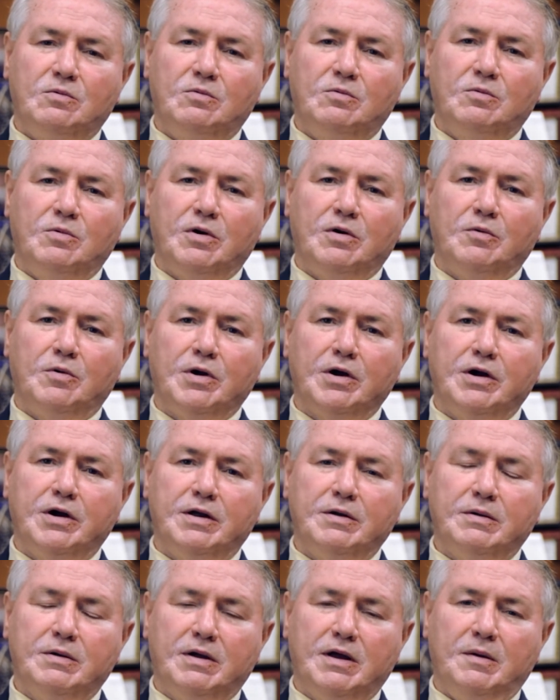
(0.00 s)
we're going
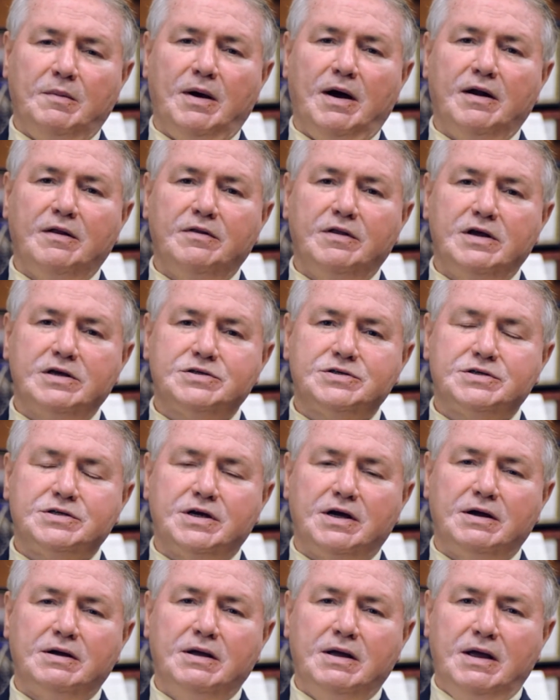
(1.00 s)
to come out of this
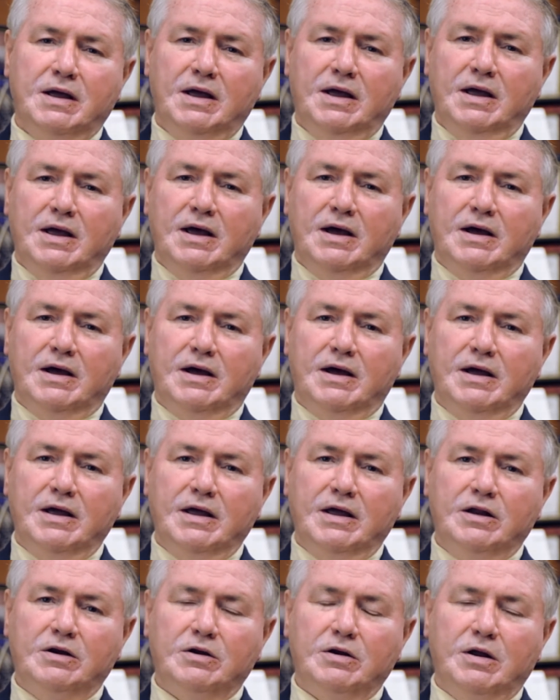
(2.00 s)

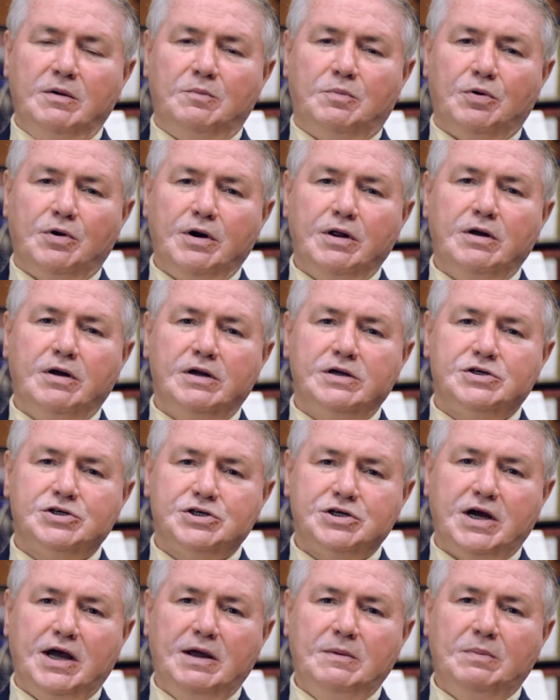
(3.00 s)
in pretty good
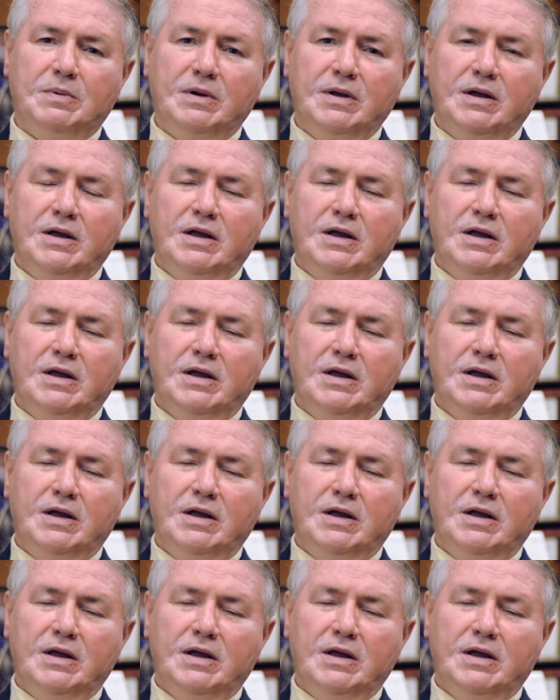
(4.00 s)
shape,